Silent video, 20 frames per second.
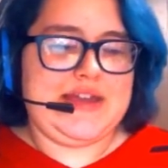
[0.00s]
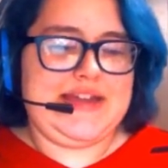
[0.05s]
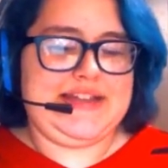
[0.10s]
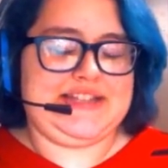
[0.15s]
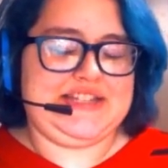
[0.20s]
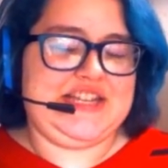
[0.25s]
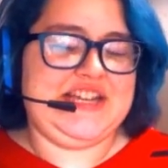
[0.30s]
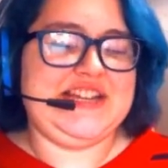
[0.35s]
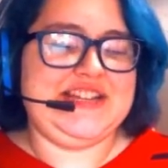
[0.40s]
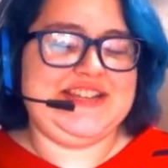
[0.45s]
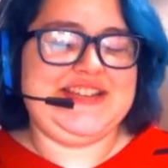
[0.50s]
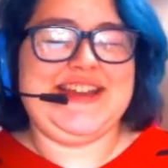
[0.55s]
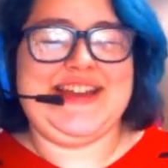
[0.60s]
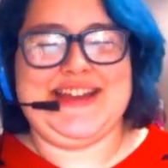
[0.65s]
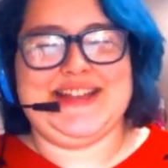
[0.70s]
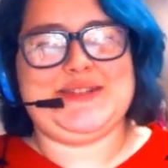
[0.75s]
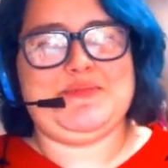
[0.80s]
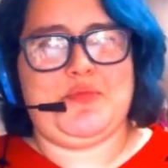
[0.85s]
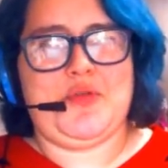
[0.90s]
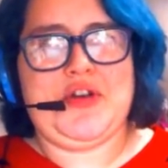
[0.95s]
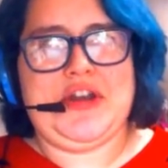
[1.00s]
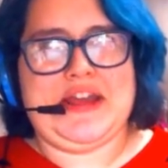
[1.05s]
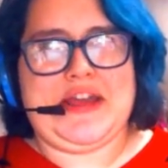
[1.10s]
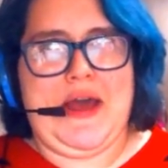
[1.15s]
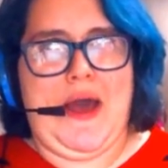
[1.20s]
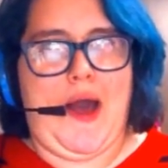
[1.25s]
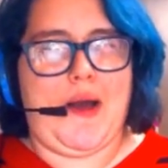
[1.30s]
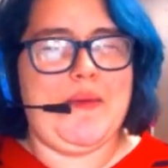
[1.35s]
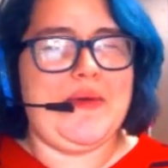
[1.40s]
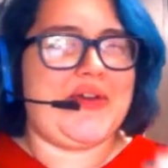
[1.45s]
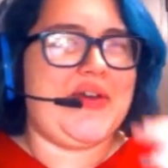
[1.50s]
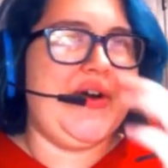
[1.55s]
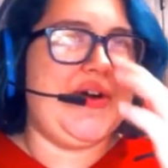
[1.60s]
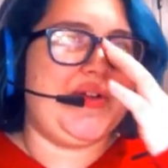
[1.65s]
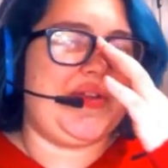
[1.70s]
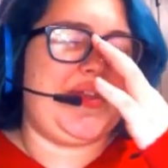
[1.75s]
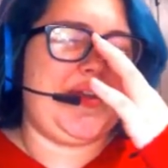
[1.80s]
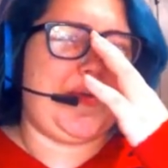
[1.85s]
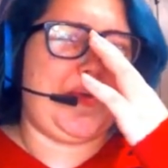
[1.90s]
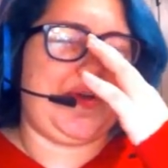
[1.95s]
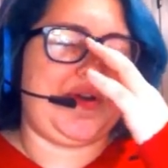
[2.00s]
It's pretty comical.